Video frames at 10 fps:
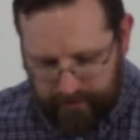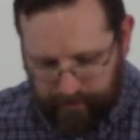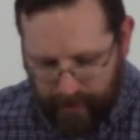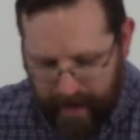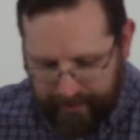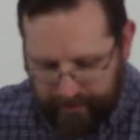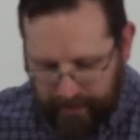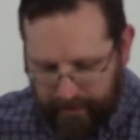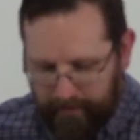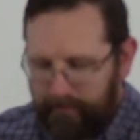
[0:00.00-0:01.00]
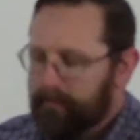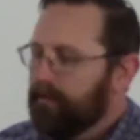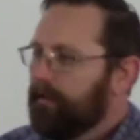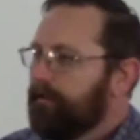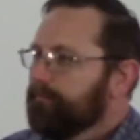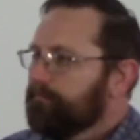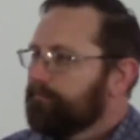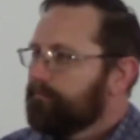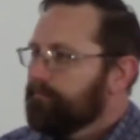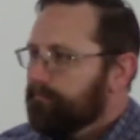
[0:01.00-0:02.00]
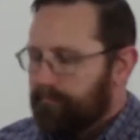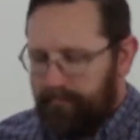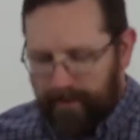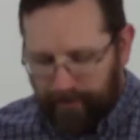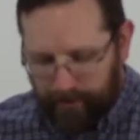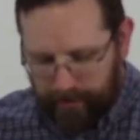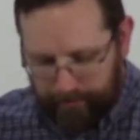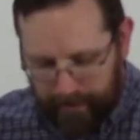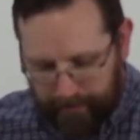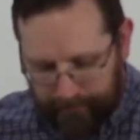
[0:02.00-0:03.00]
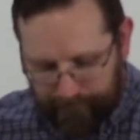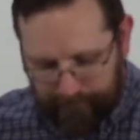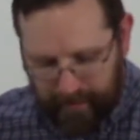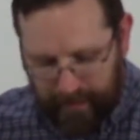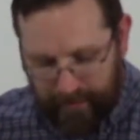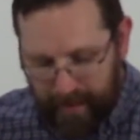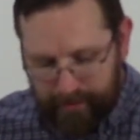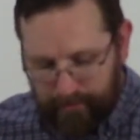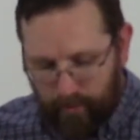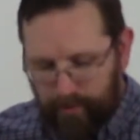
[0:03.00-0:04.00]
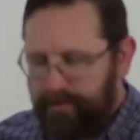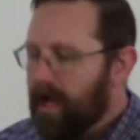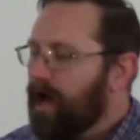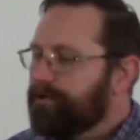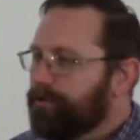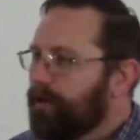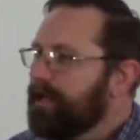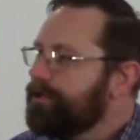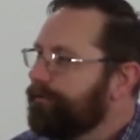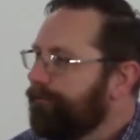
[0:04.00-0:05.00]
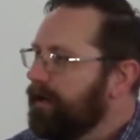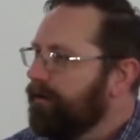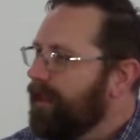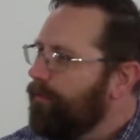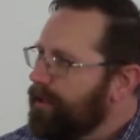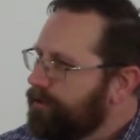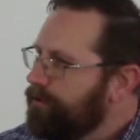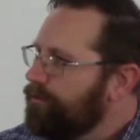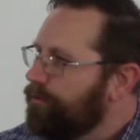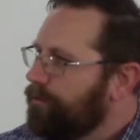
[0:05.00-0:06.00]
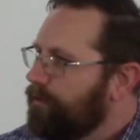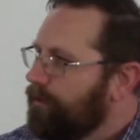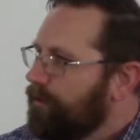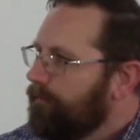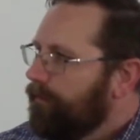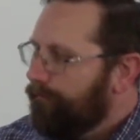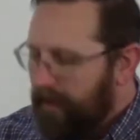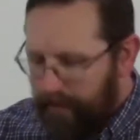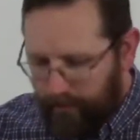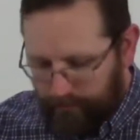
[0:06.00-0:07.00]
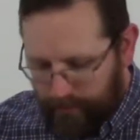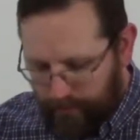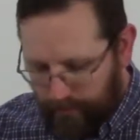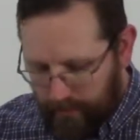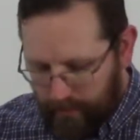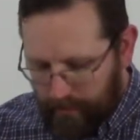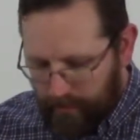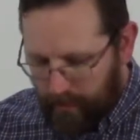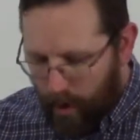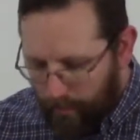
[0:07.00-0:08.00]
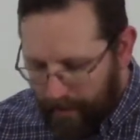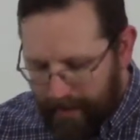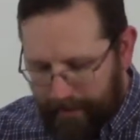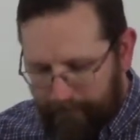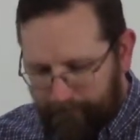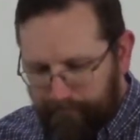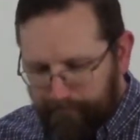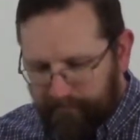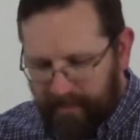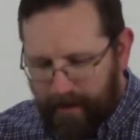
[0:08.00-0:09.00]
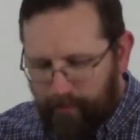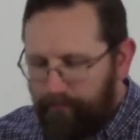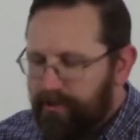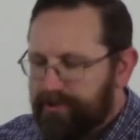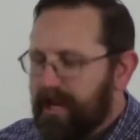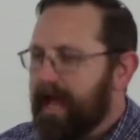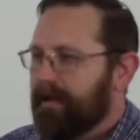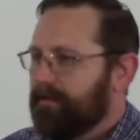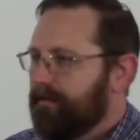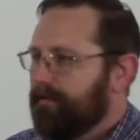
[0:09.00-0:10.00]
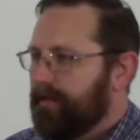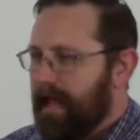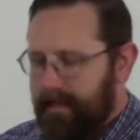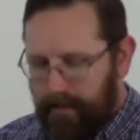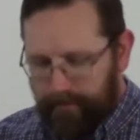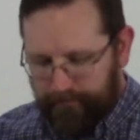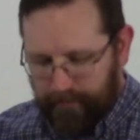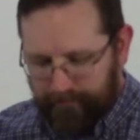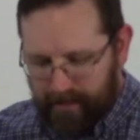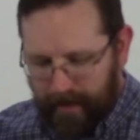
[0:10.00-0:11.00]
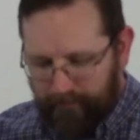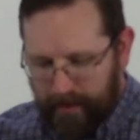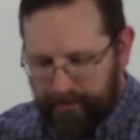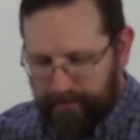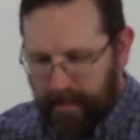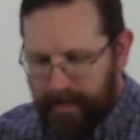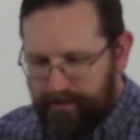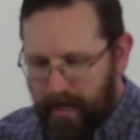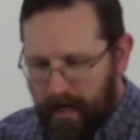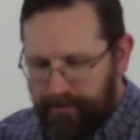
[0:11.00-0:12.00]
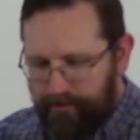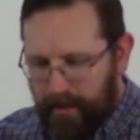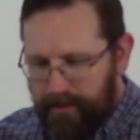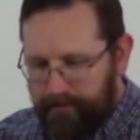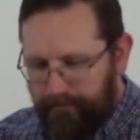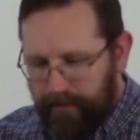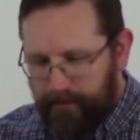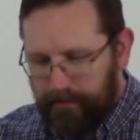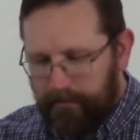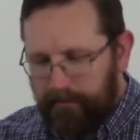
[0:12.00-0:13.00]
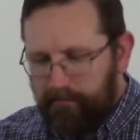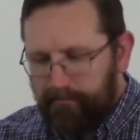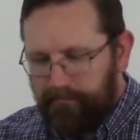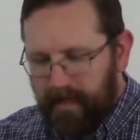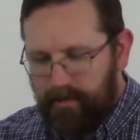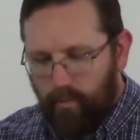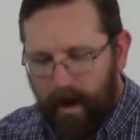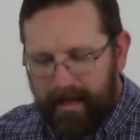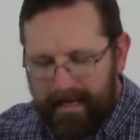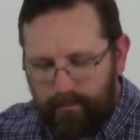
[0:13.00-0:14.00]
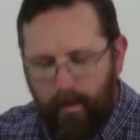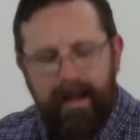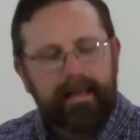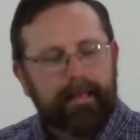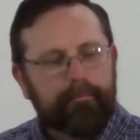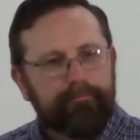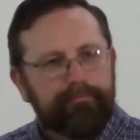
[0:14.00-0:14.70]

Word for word: tragedy that there could be. And that is, of course, God's greatest fear that we do fail to obey, that we reject that gift of salvation. That is God's greatest fear. That's why he's waiting.